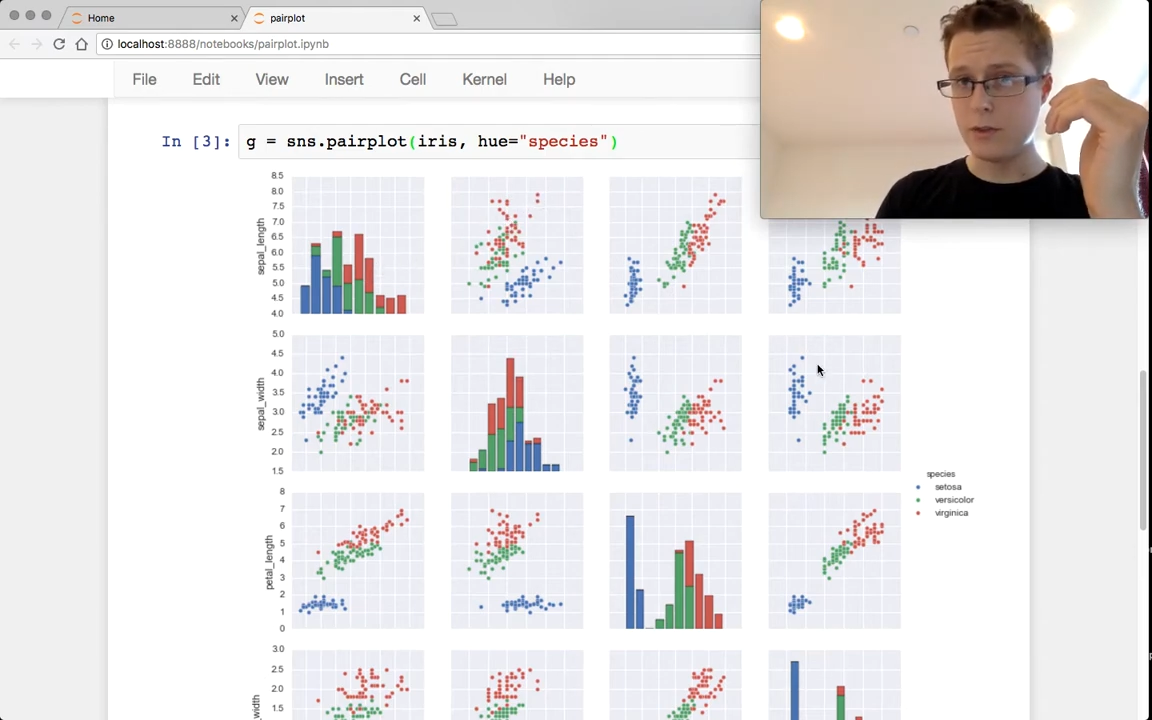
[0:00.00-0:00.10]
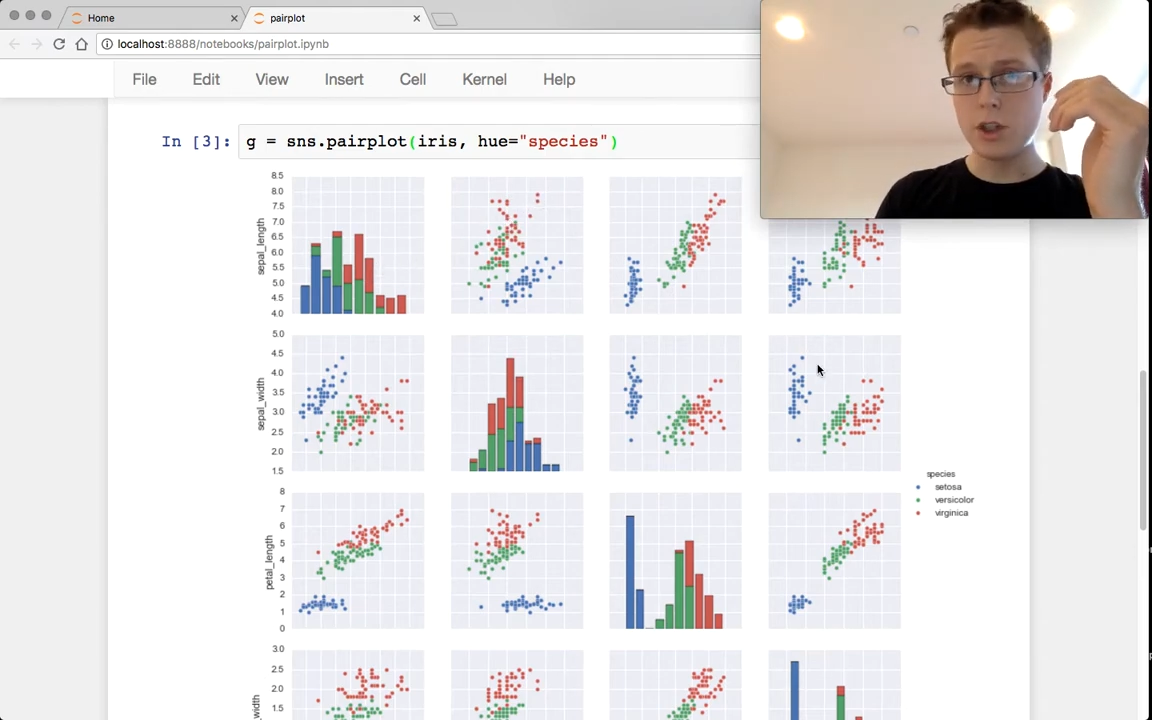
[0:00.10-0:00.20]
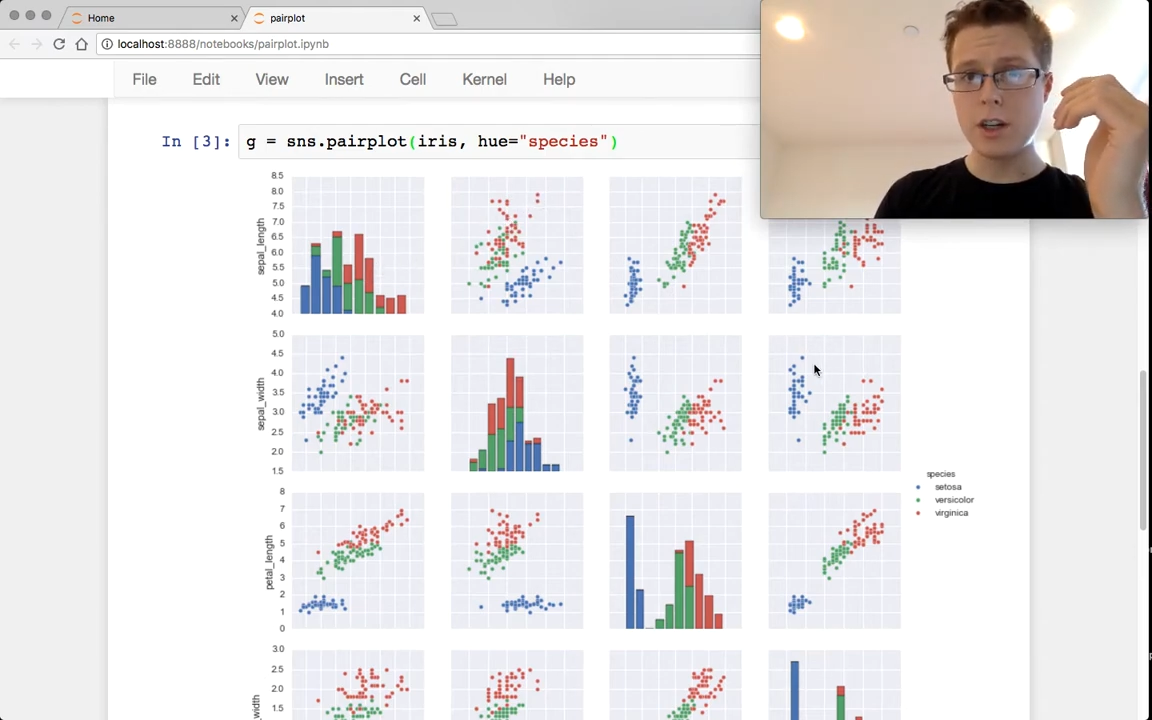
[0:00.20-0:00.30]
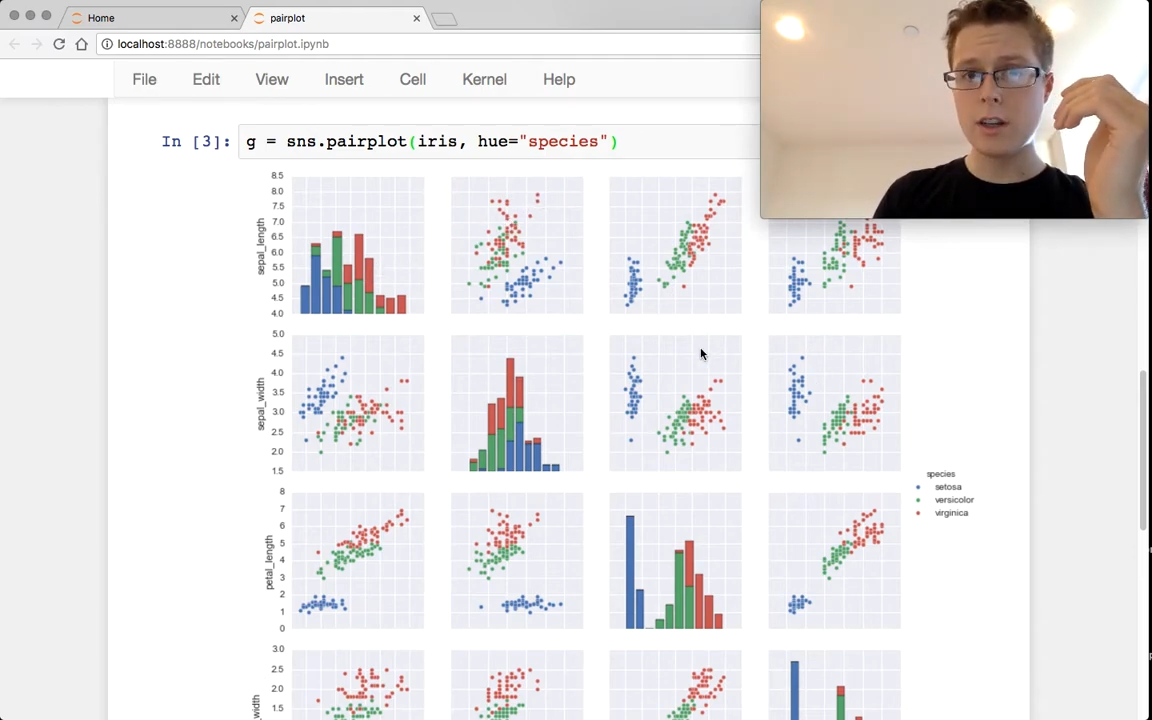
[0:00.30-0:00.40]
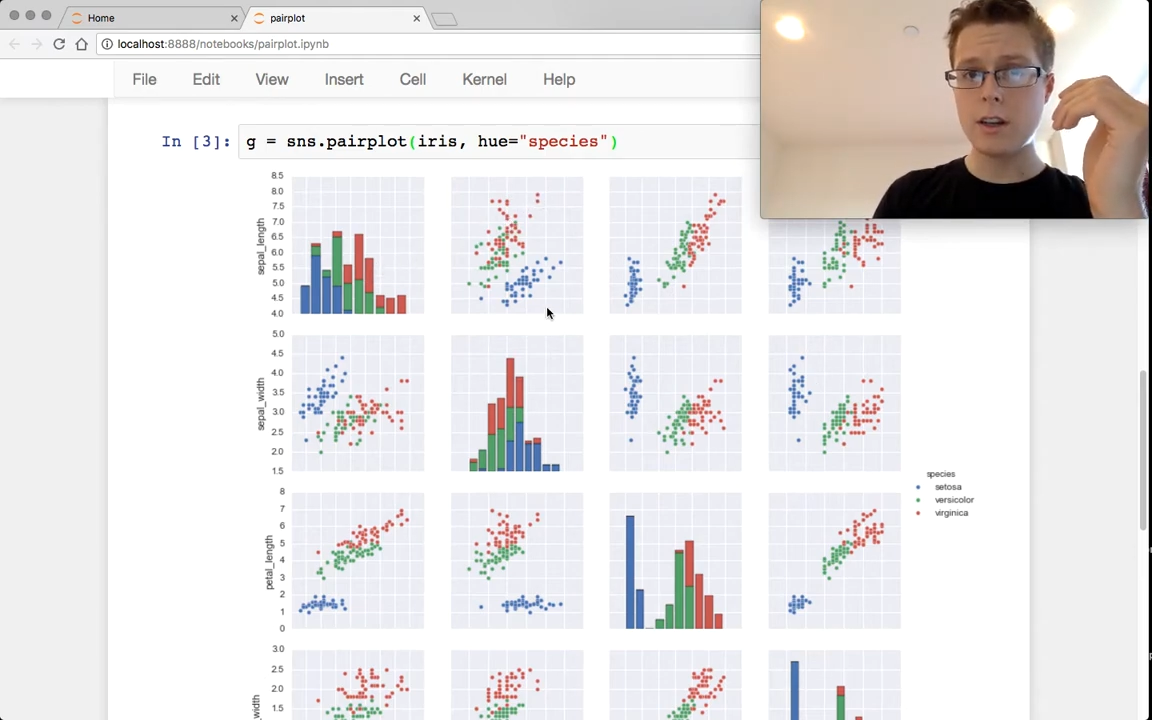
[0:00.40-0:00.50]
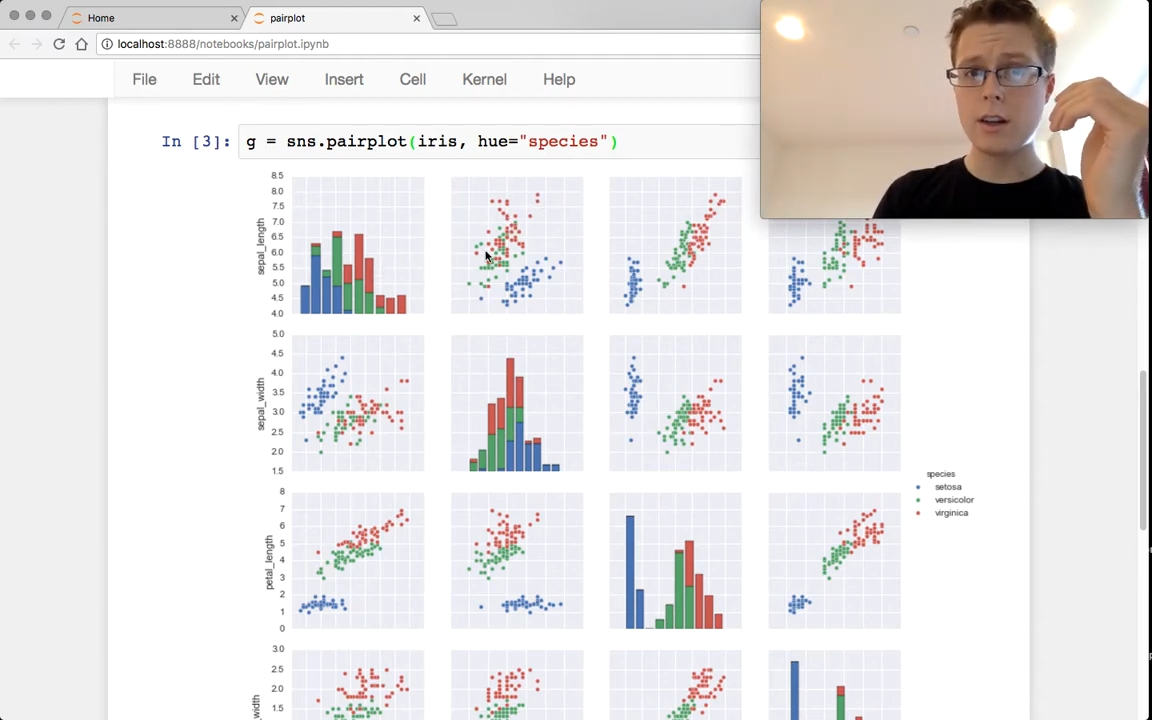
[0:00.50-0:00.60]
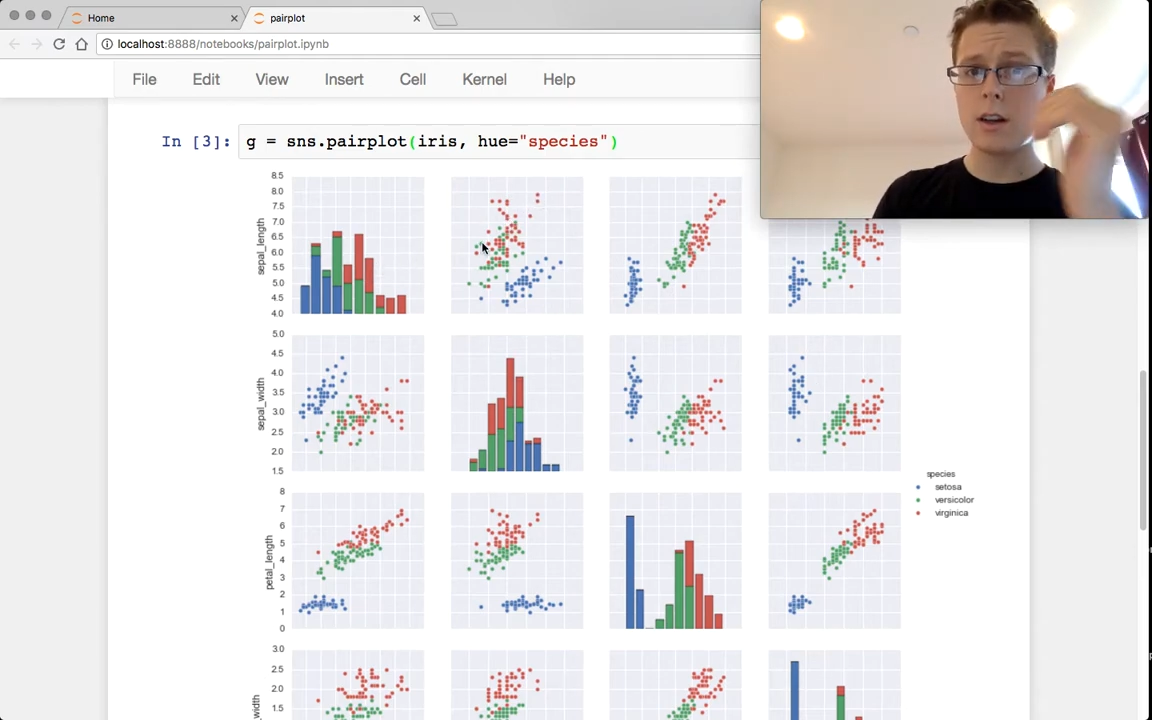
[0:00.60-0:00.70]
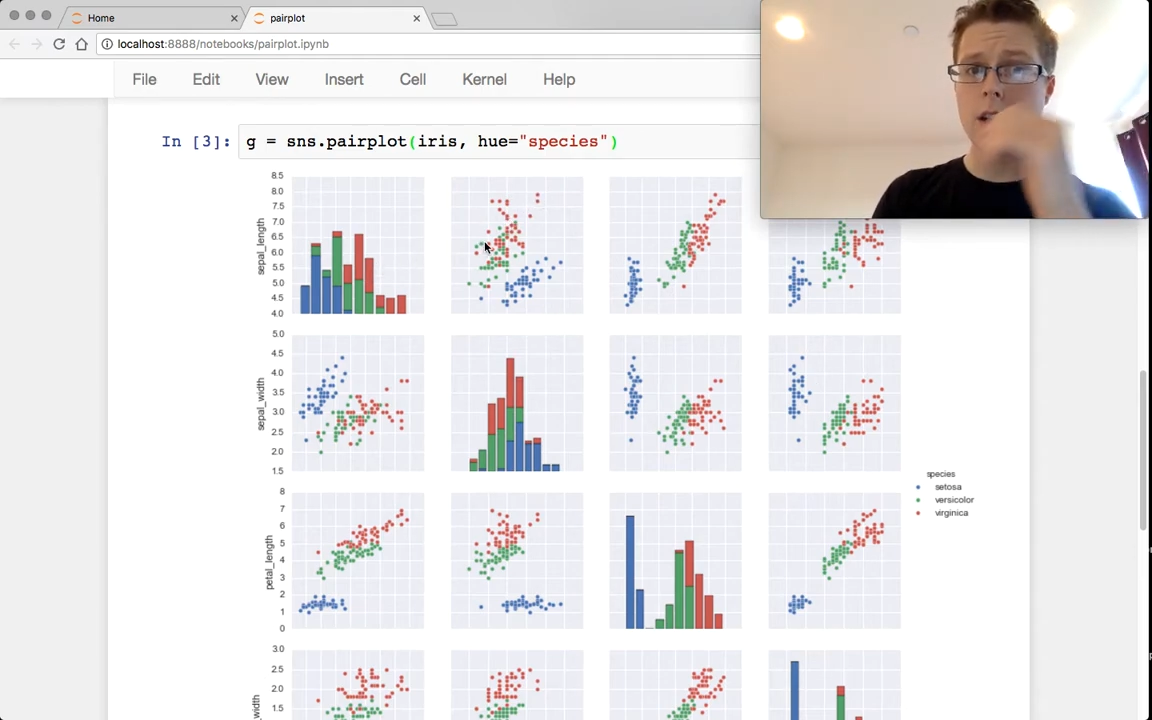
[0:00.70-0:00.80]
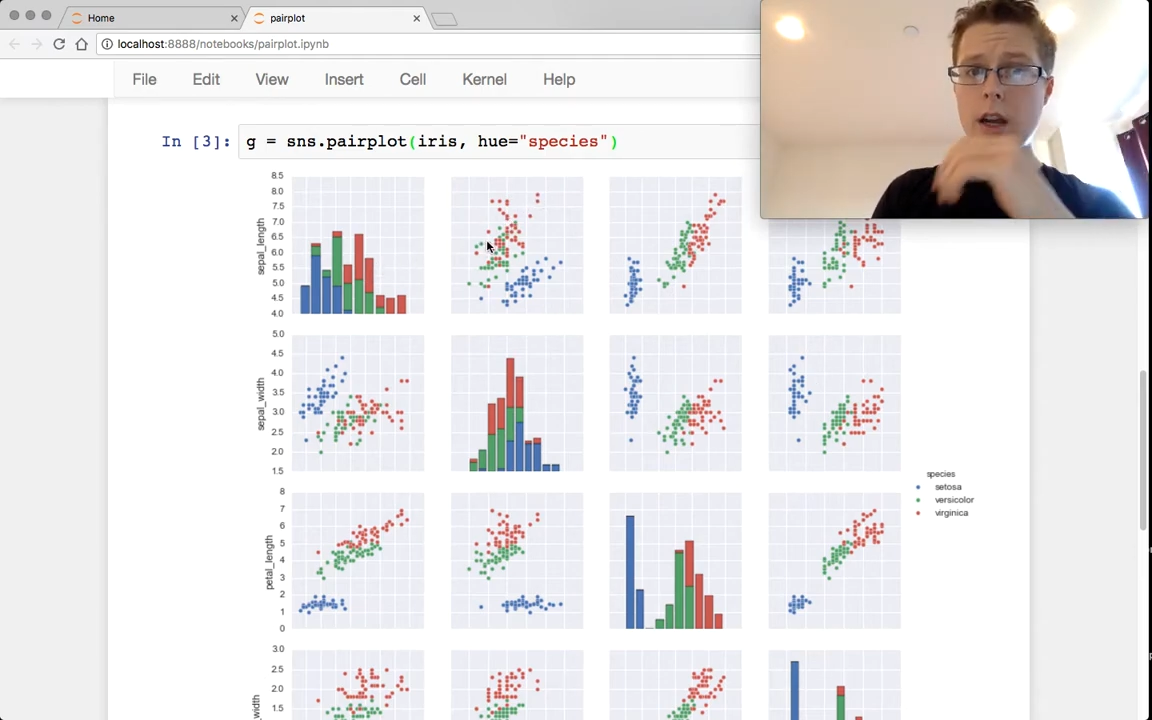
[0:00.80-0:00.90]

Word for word: virginica